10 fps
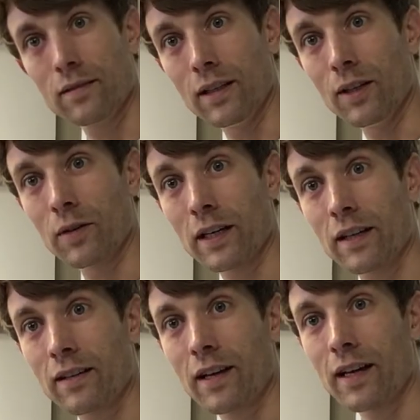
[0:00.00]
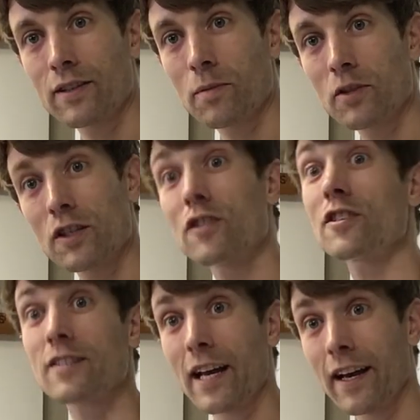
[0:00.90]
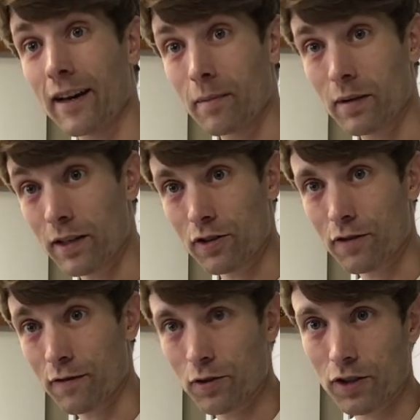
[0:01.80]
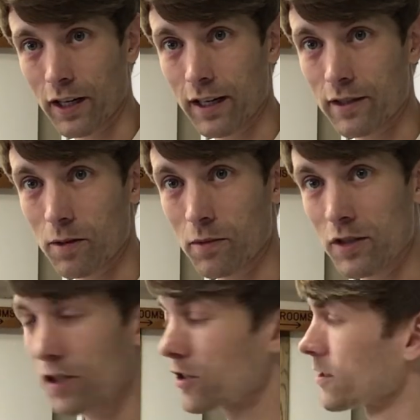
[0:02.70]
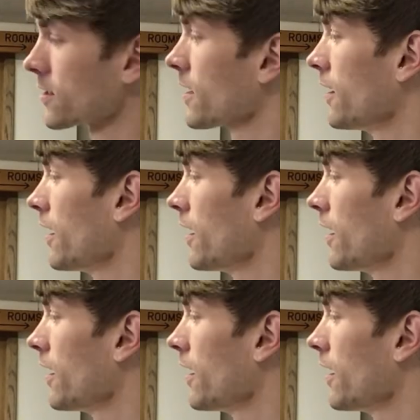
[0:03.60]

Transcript: Hello again, KSO musicians and potential future KSO musicians.